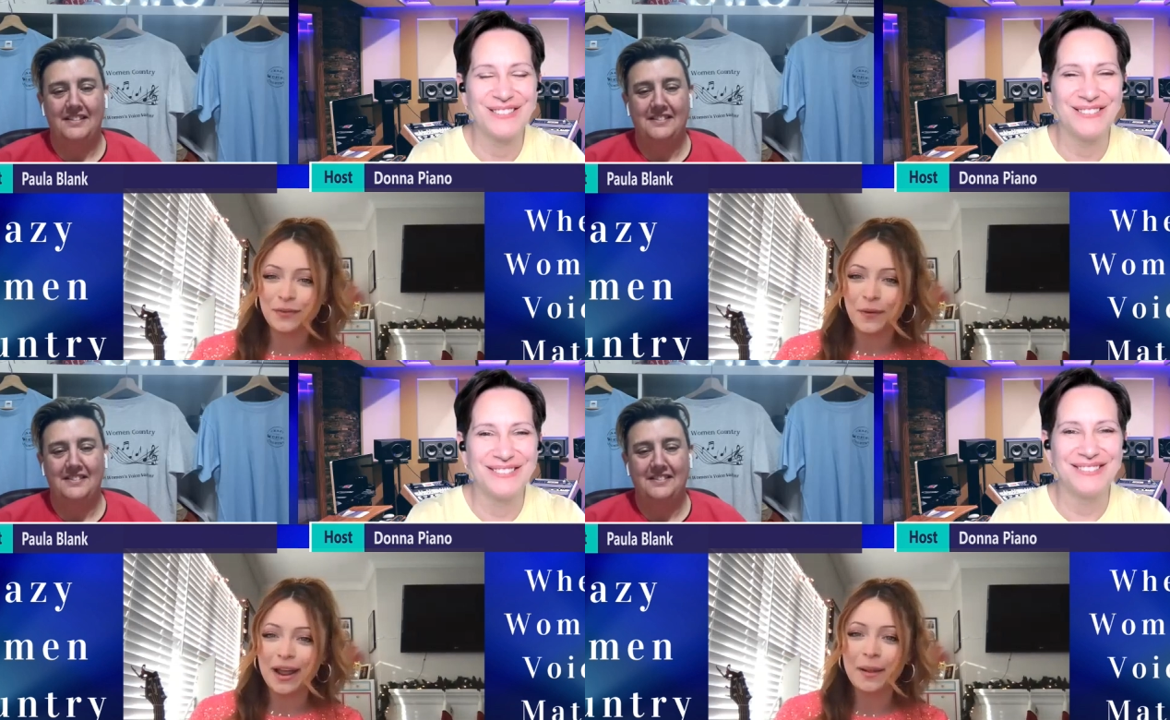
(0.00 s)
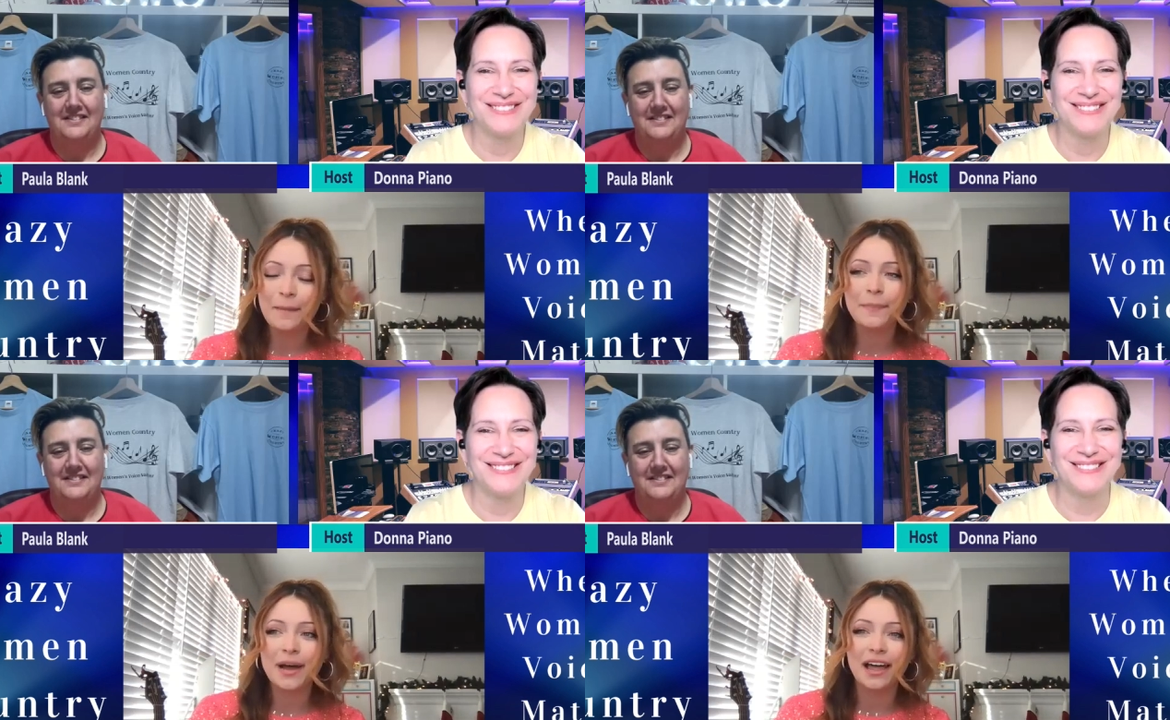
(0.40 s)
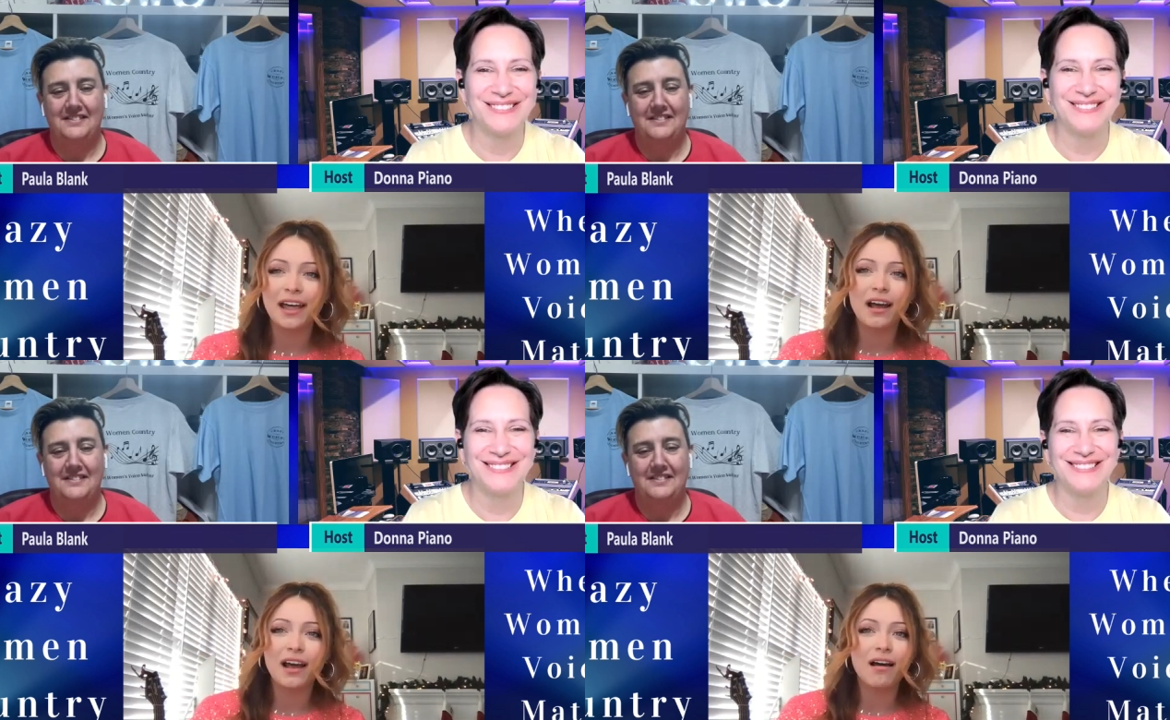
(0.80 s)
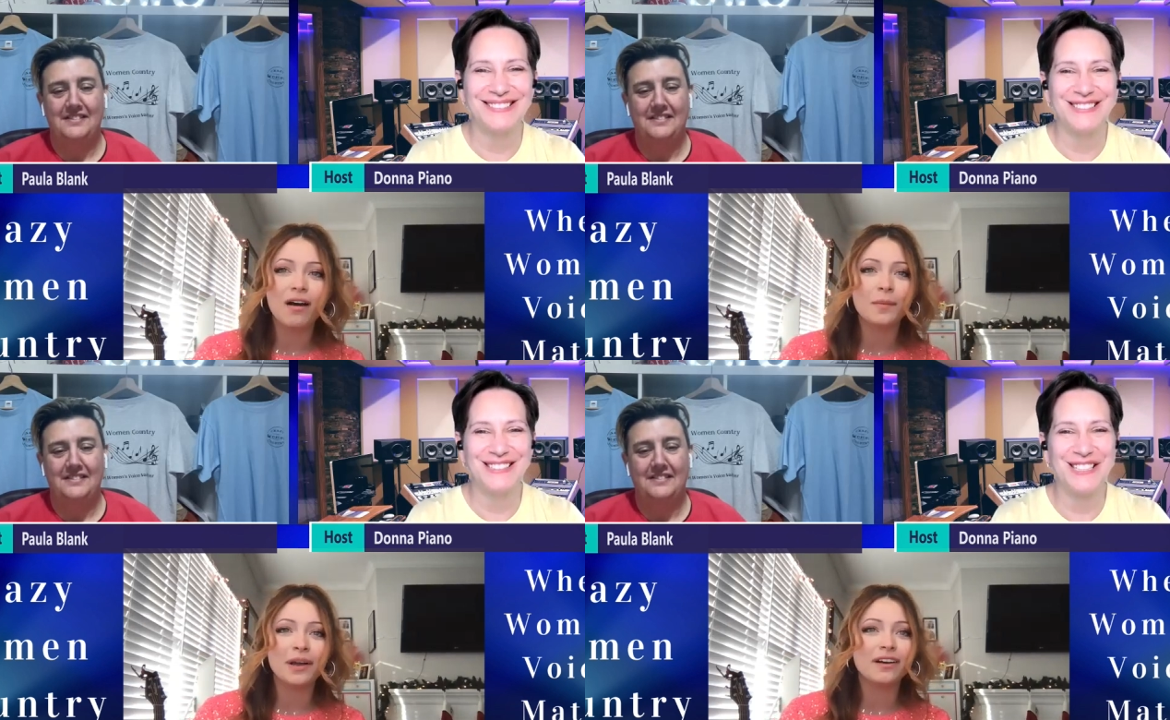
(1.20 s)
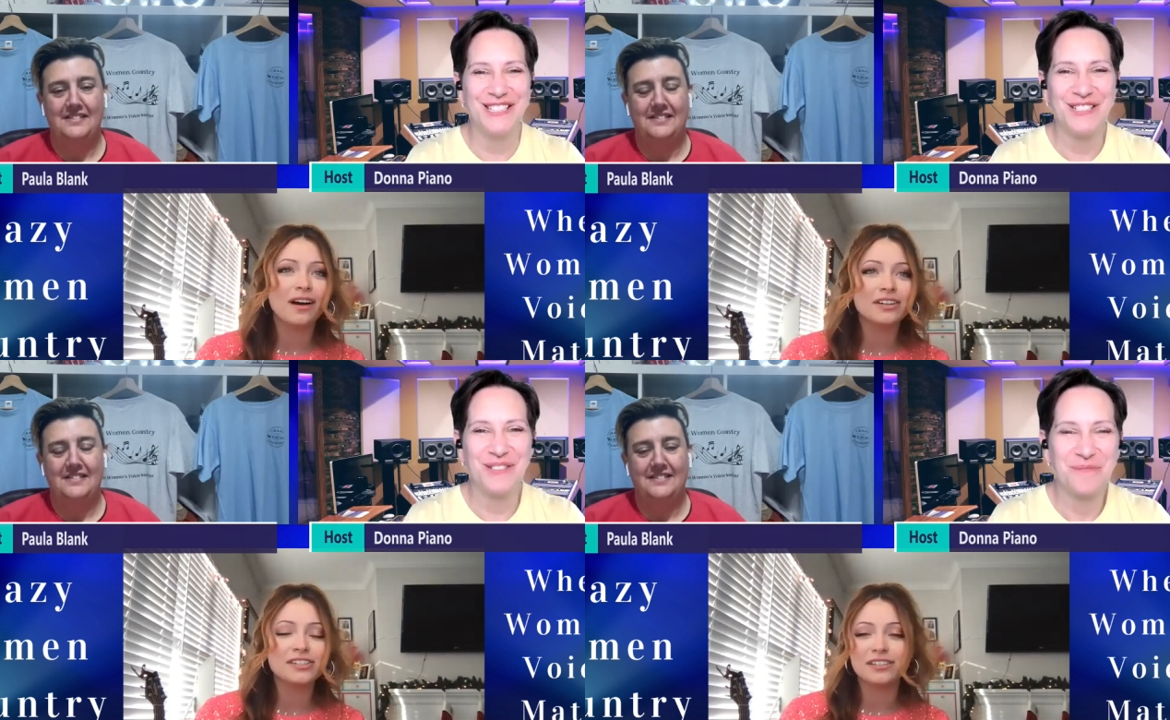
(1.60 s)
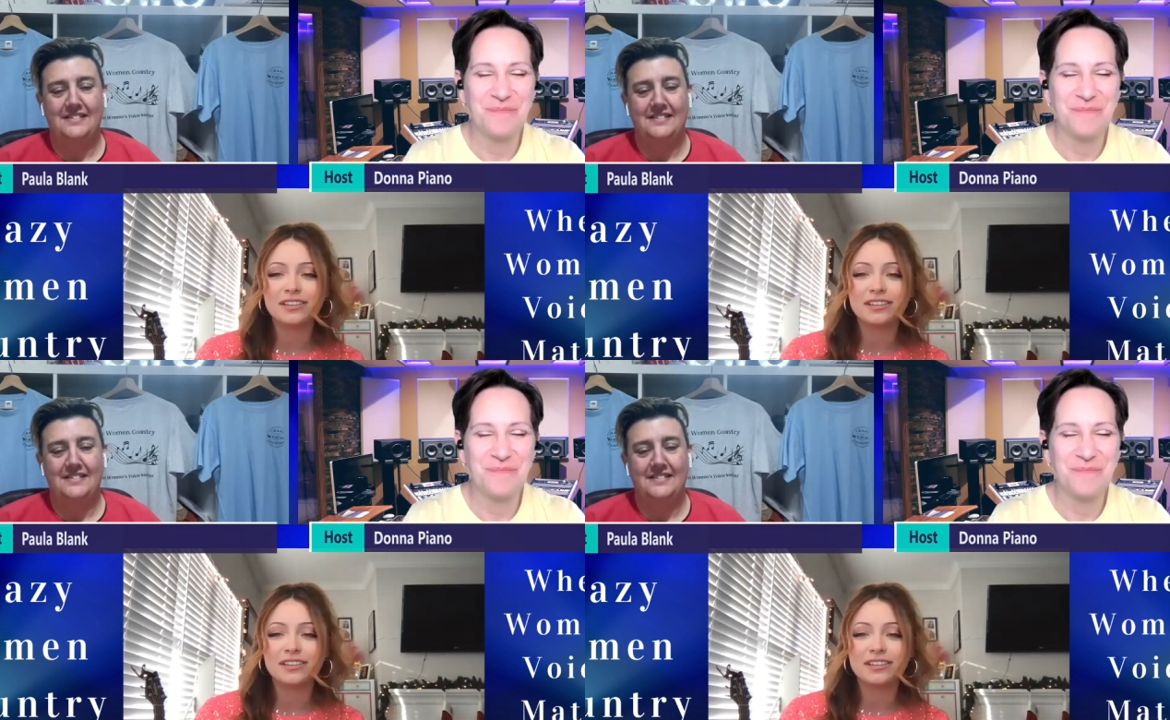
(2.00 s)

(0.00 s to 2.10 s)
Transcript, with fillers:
Speaker 1: for it. But oh my gosh,